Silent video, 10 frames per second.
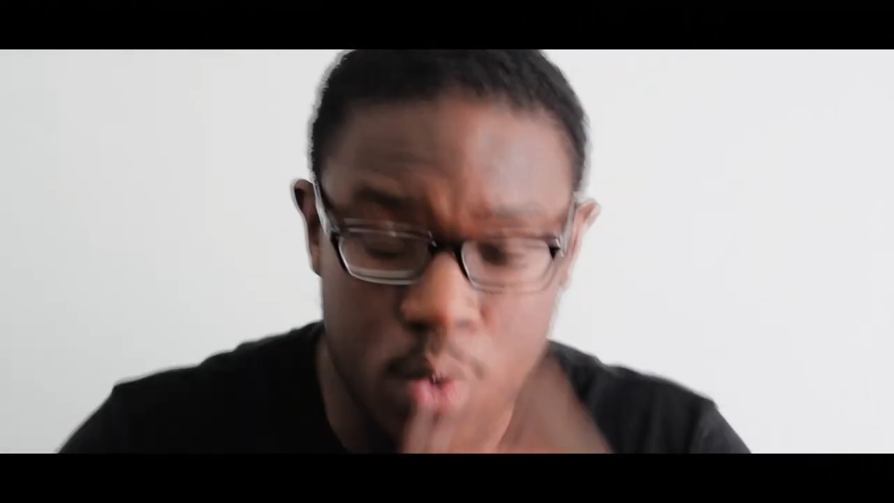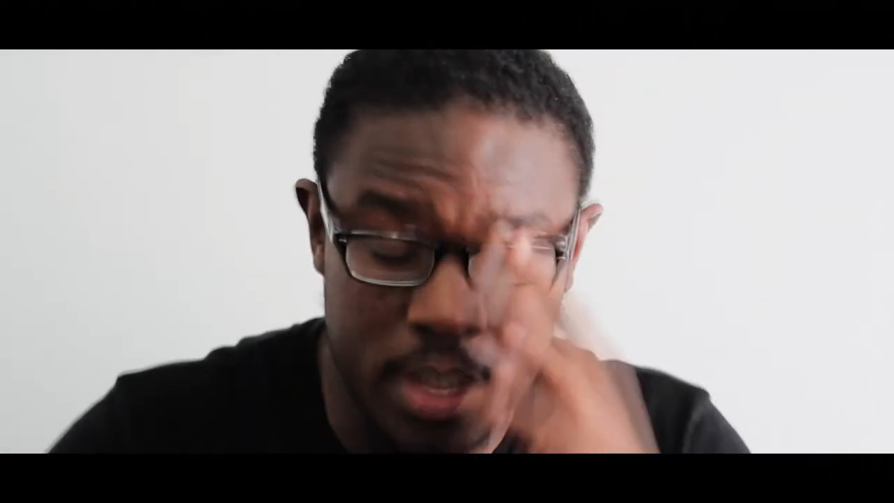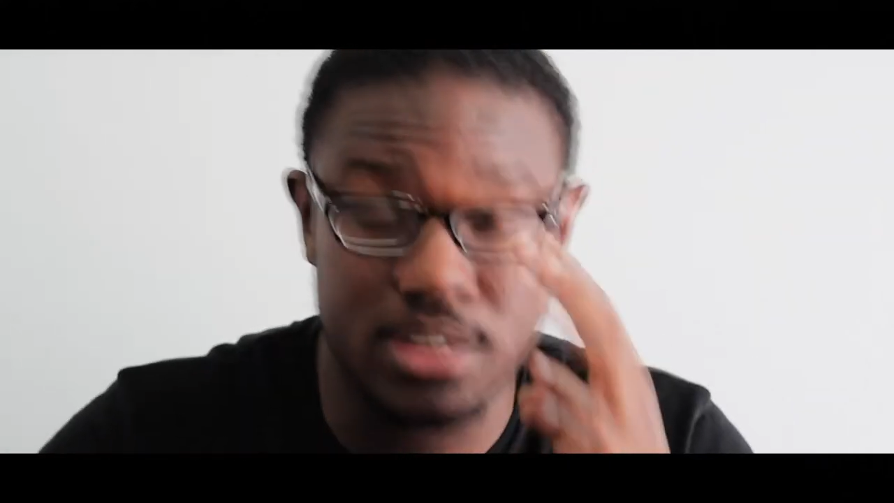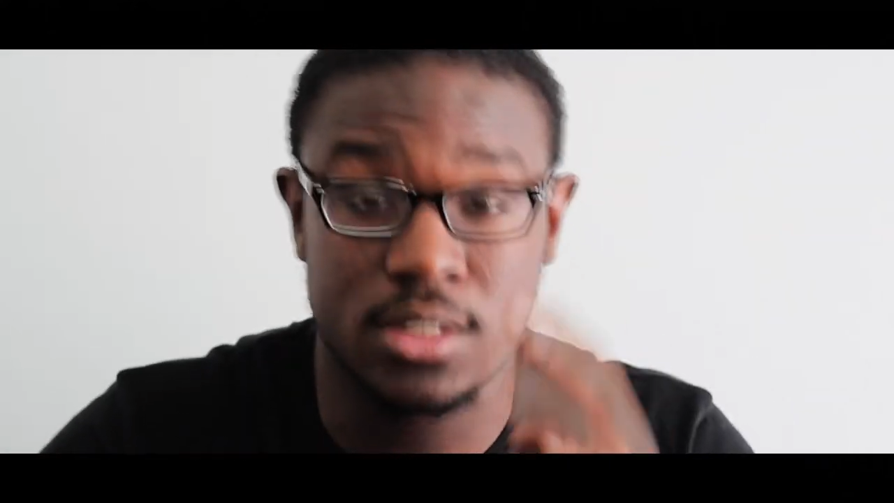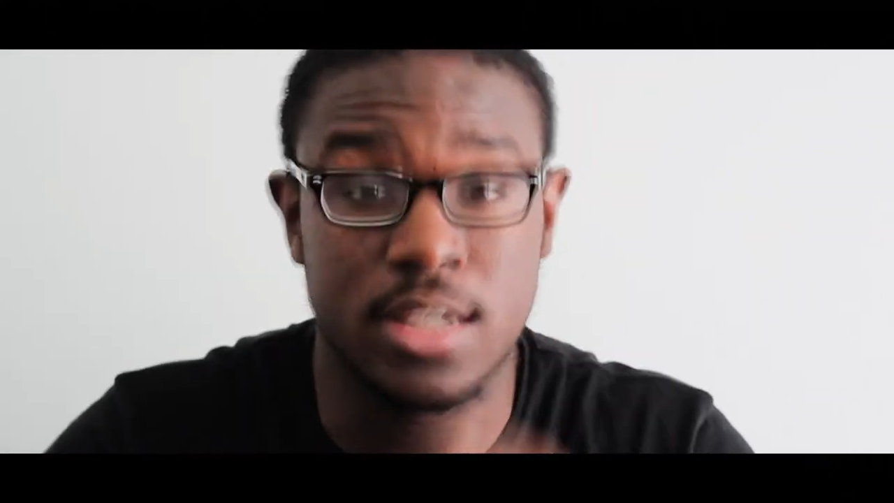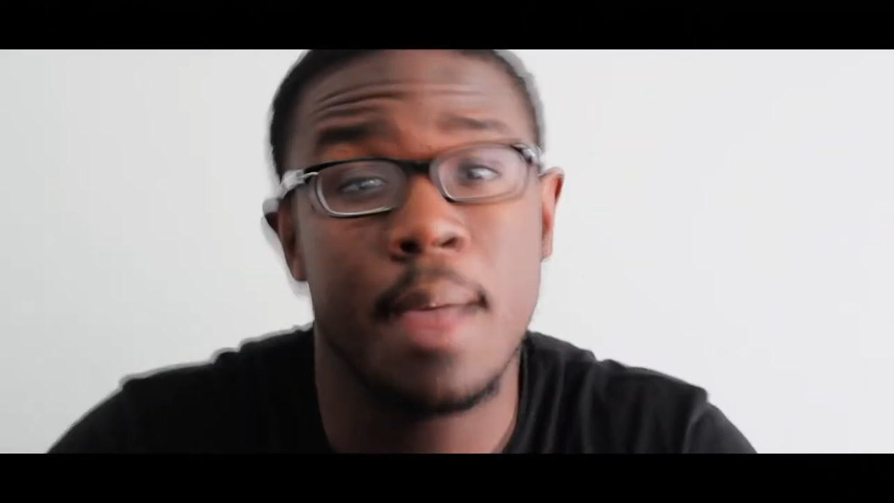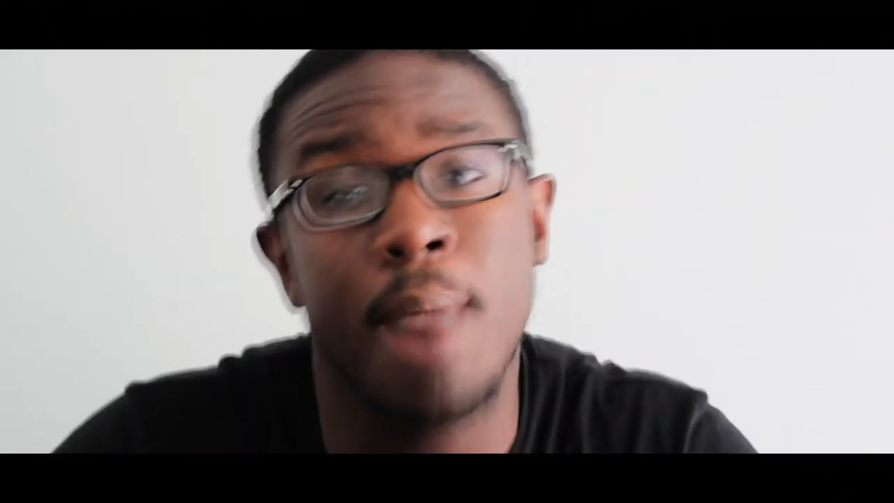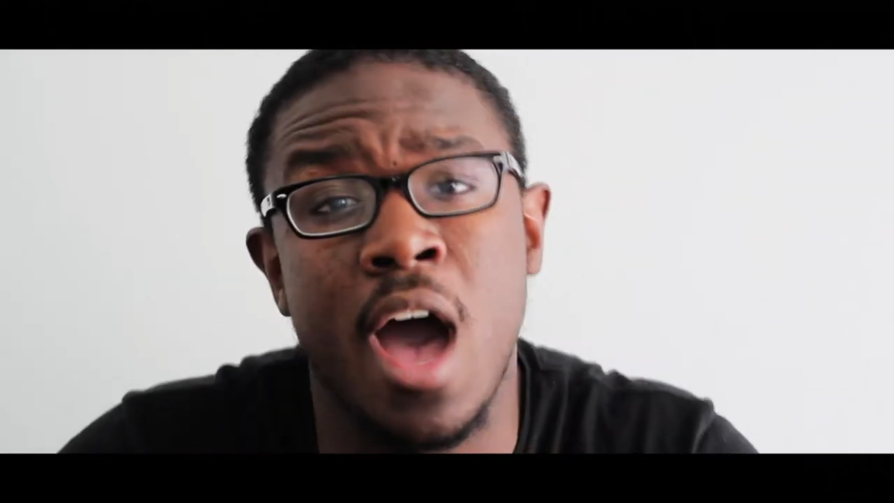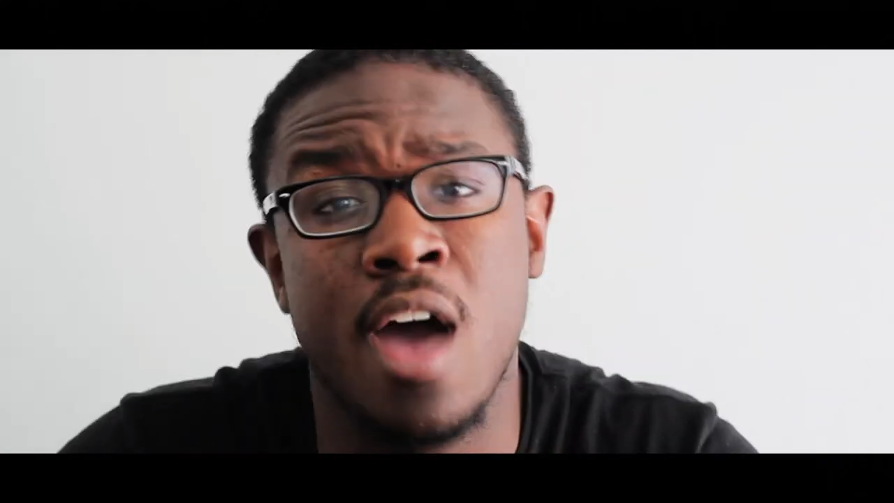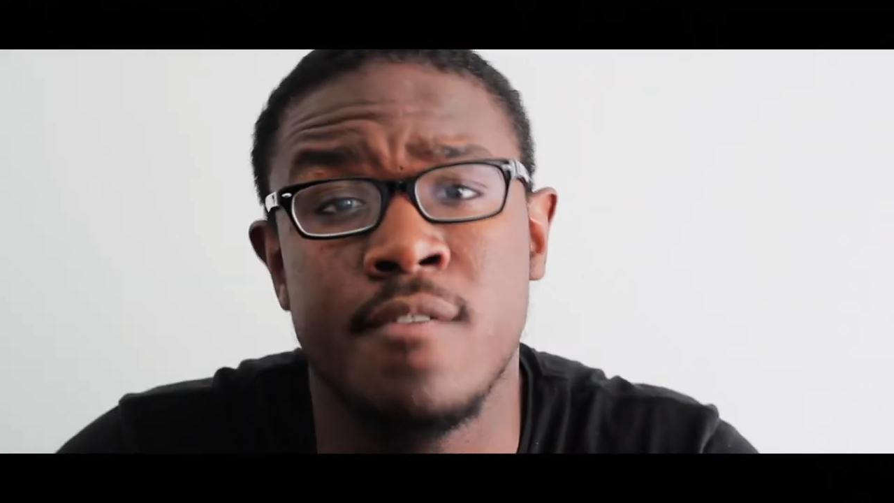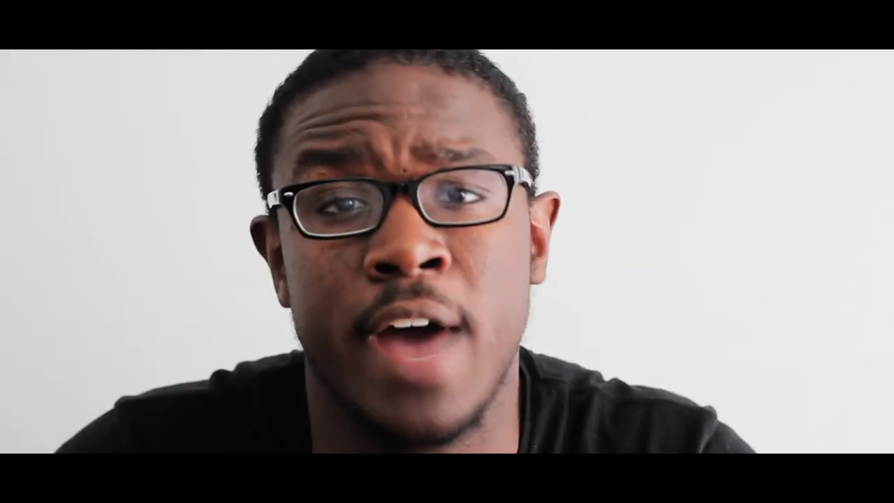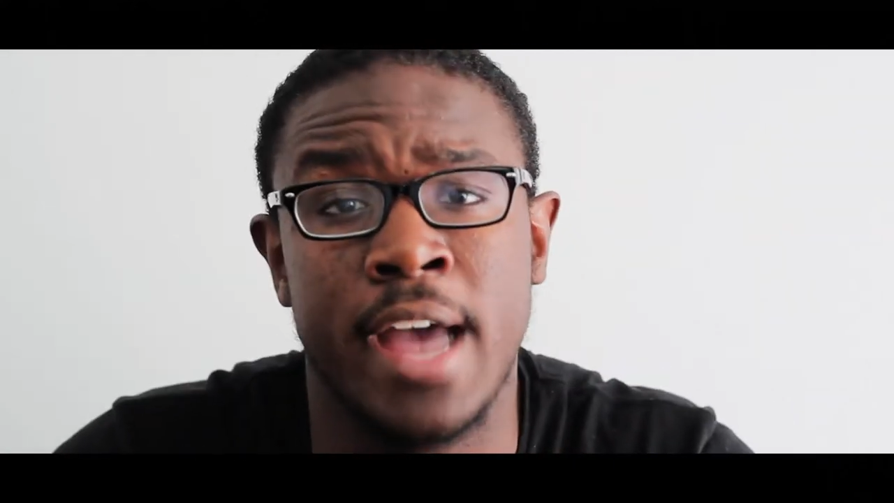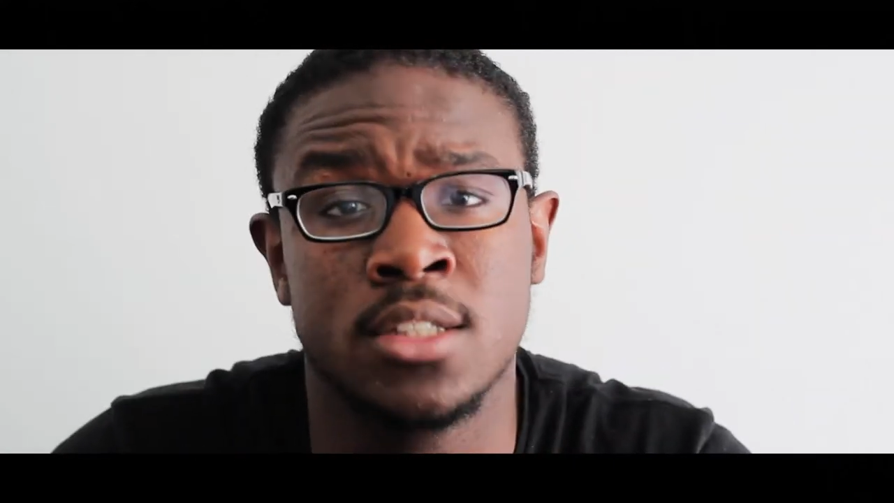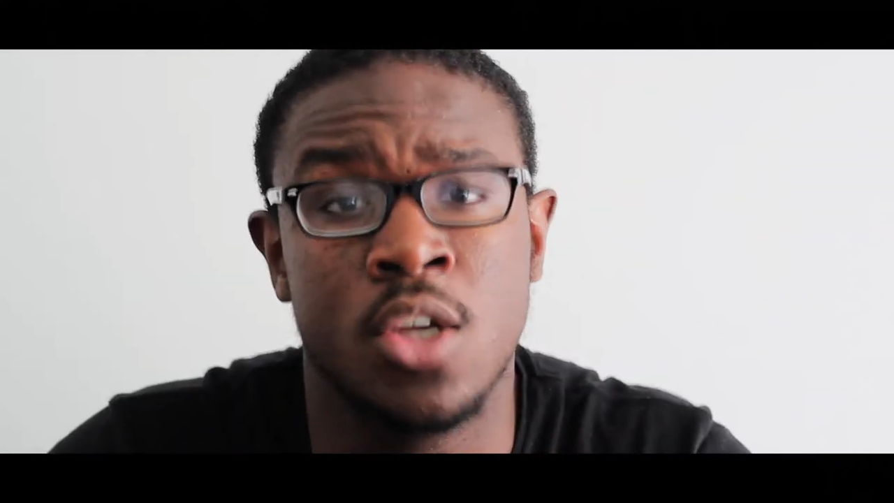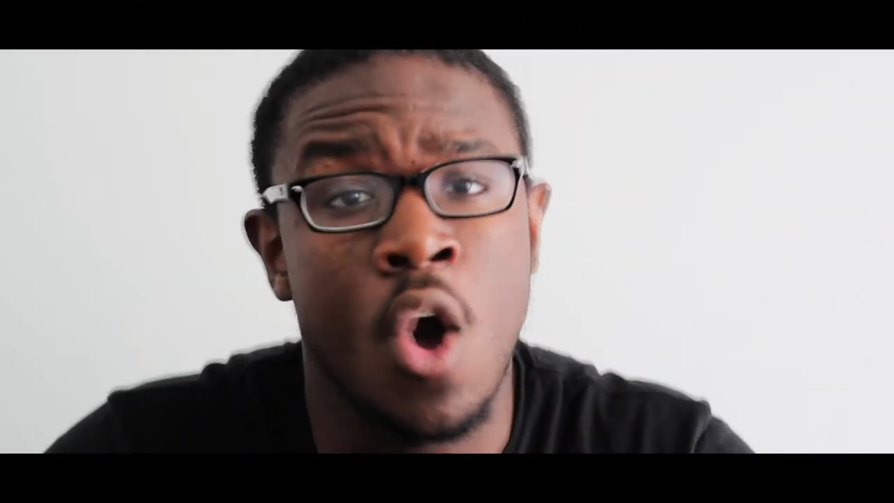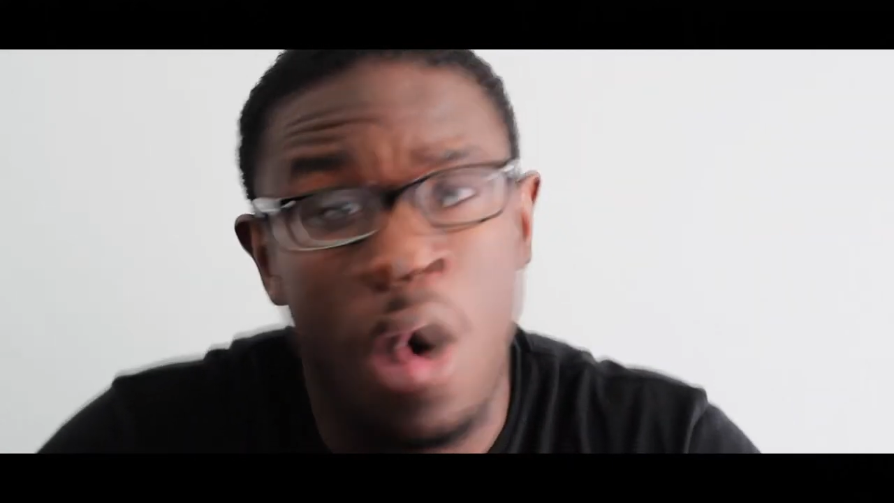you can take my advice,